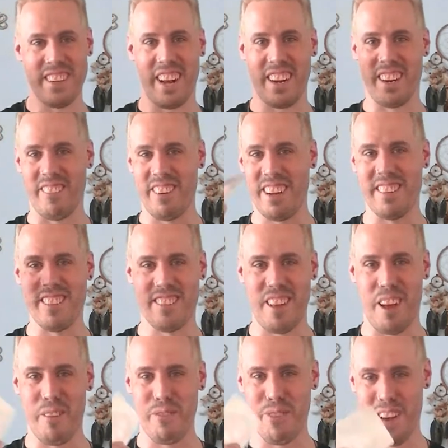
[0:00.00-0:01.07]
decorating
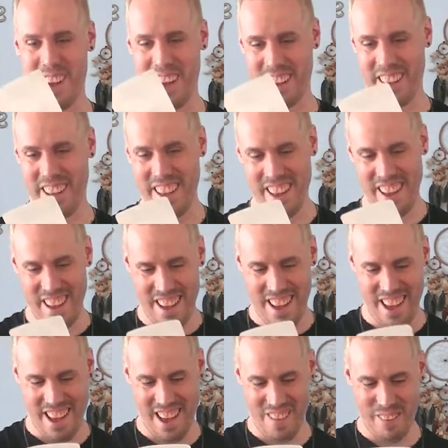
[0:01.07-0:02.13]
stuff here. Uh,
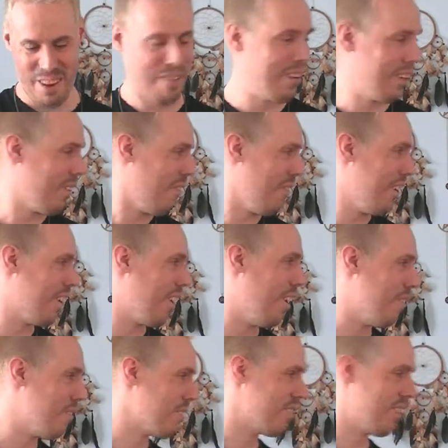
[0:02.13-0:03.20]
I'm gonna have like a week off or